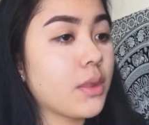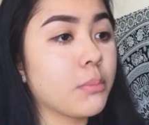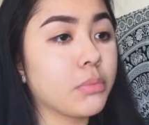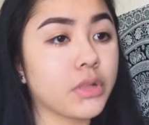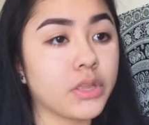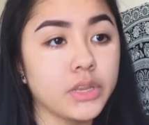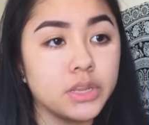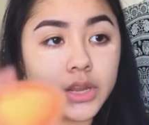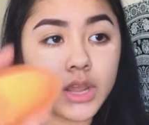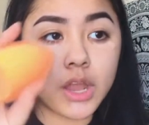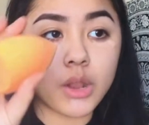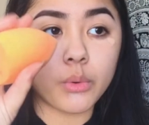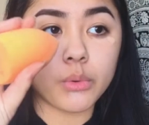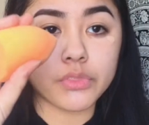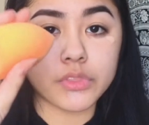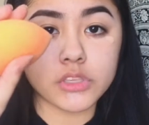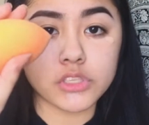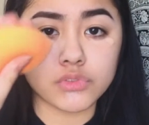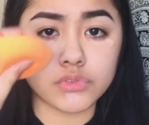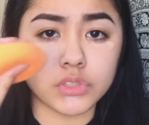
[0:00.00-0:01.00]
I blend it out with
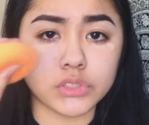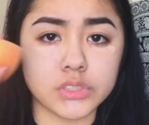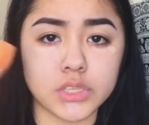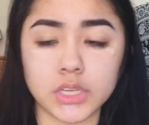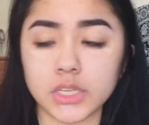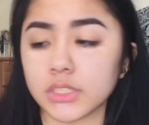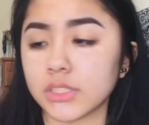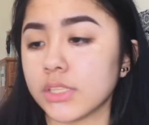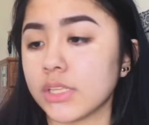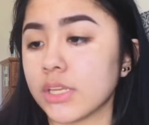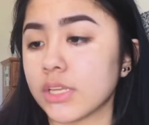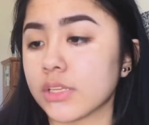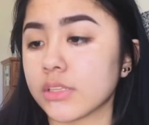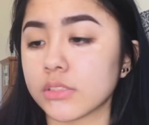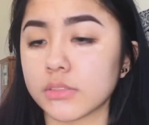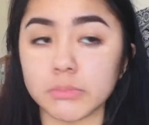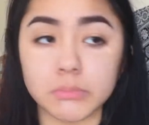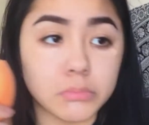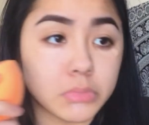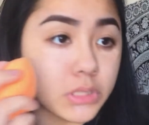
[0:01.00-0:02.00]
this Real
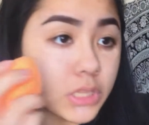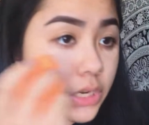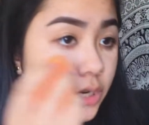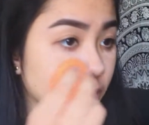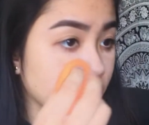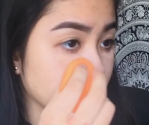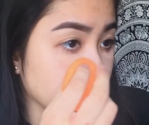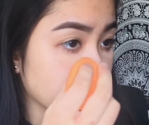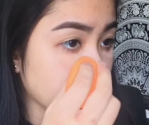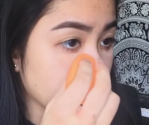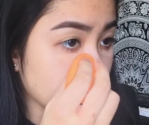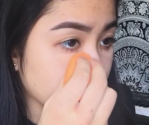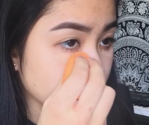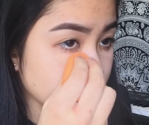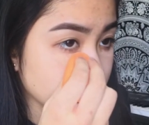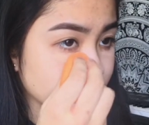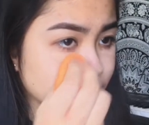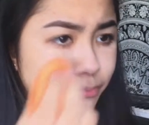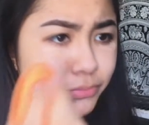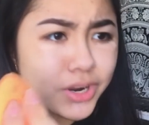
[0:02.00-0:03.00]
Techniques blending
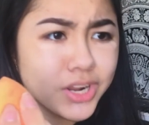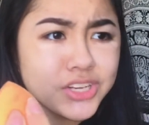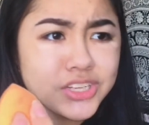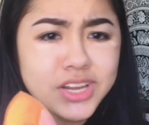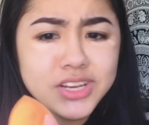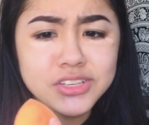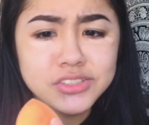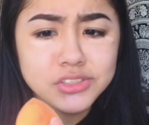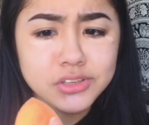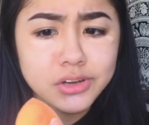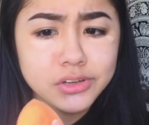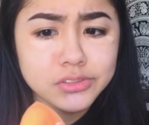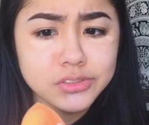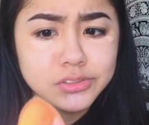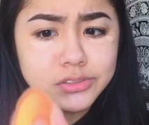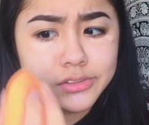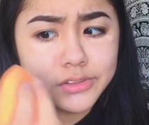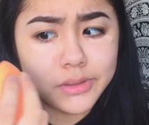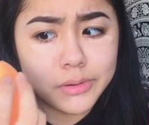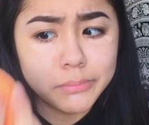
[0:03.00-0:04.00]
brush. I just called it
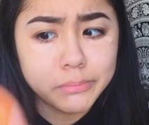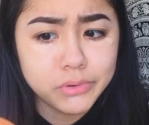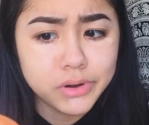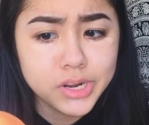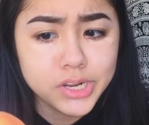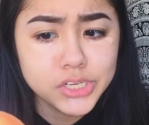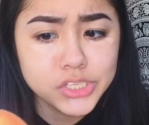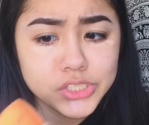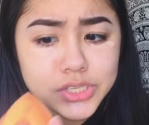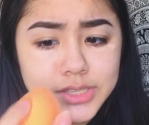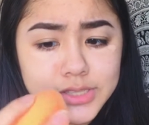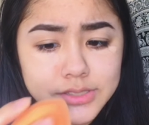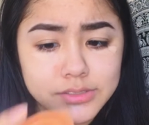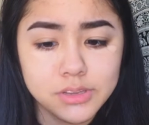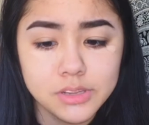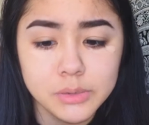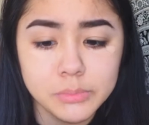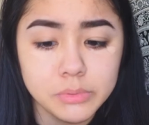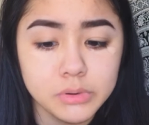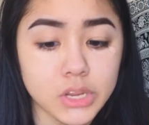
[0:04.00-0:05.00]
a brush. It's
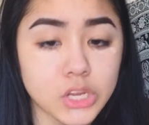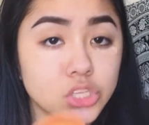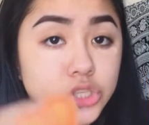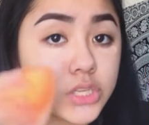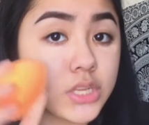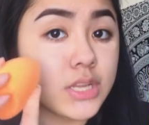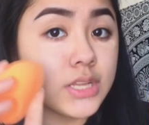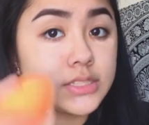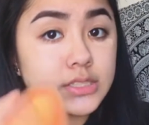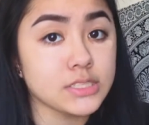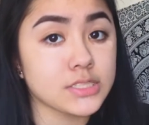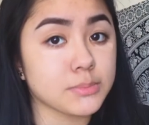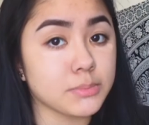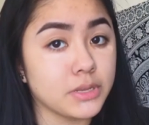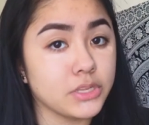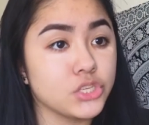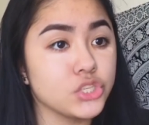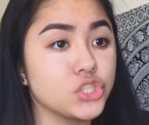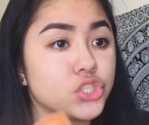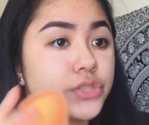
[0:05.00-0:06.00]
not a brush, it's a
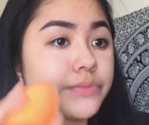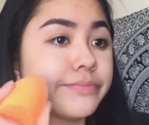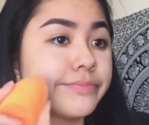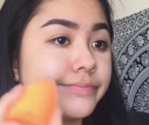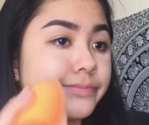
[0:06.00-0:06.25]
sponge.